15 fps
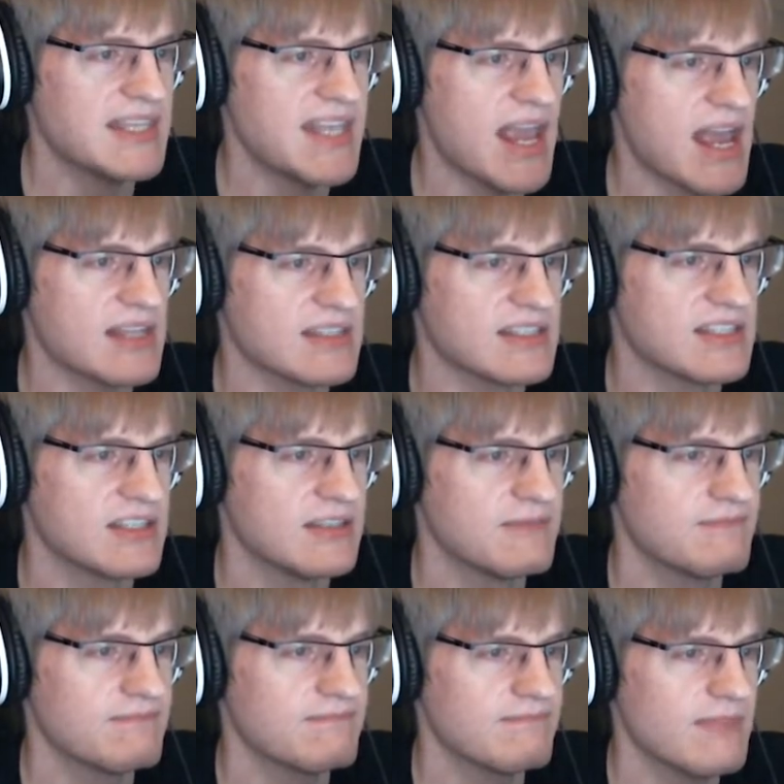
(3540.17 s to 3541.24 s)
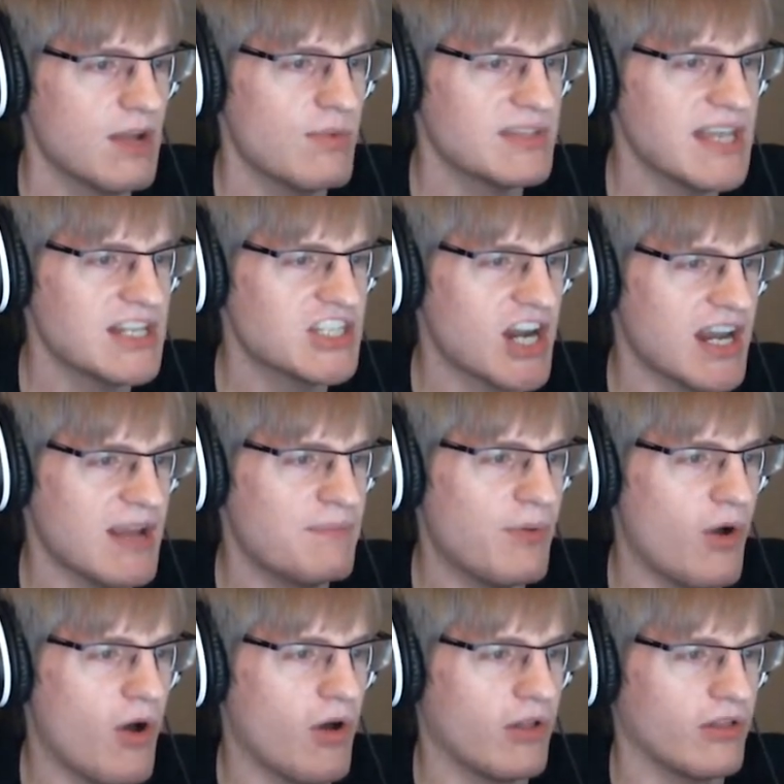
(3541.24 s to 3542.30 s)
Sans! What's that giant
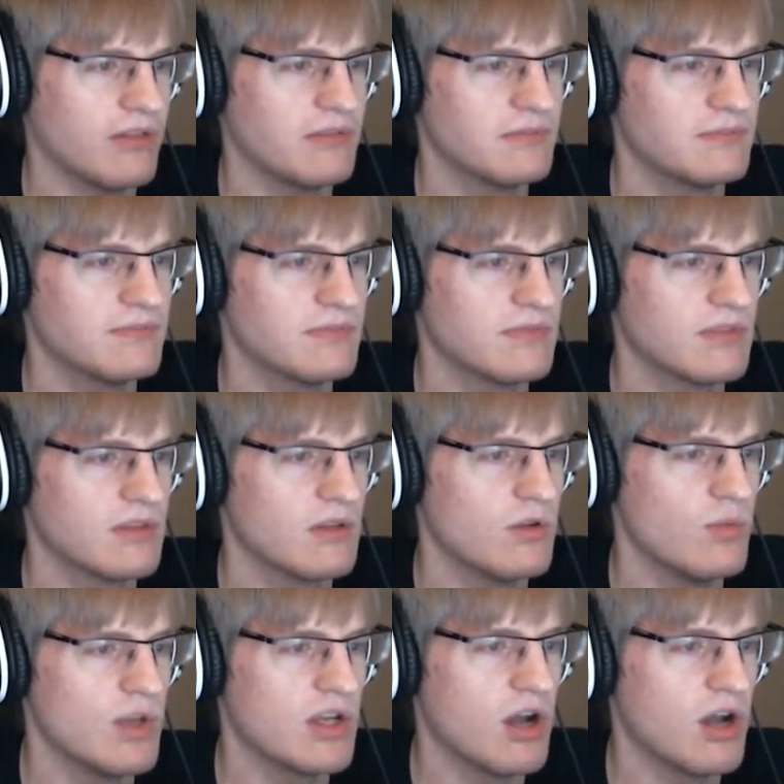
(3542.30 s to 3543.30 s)
ball? You